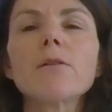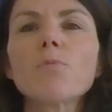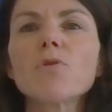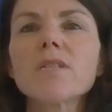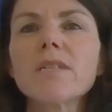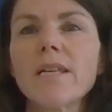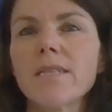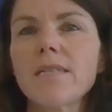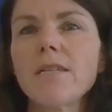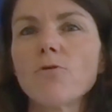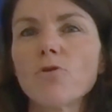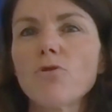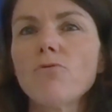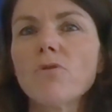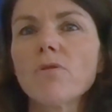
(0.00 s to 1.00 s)
8%
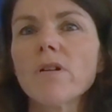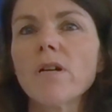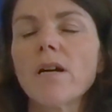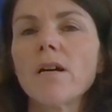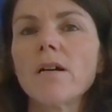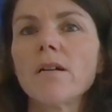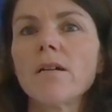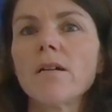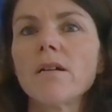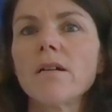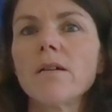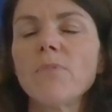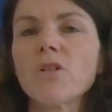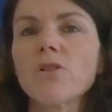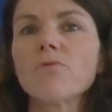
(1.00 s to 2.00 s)
CO2
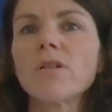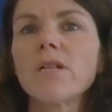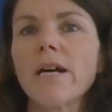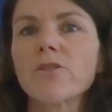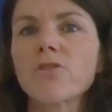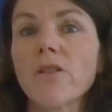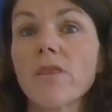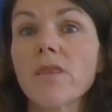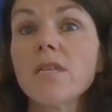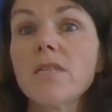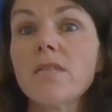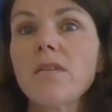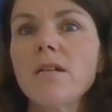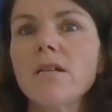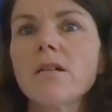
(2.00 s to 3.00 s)
emission reduction
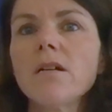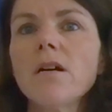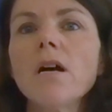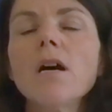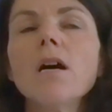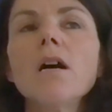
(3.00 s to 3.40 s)
this year,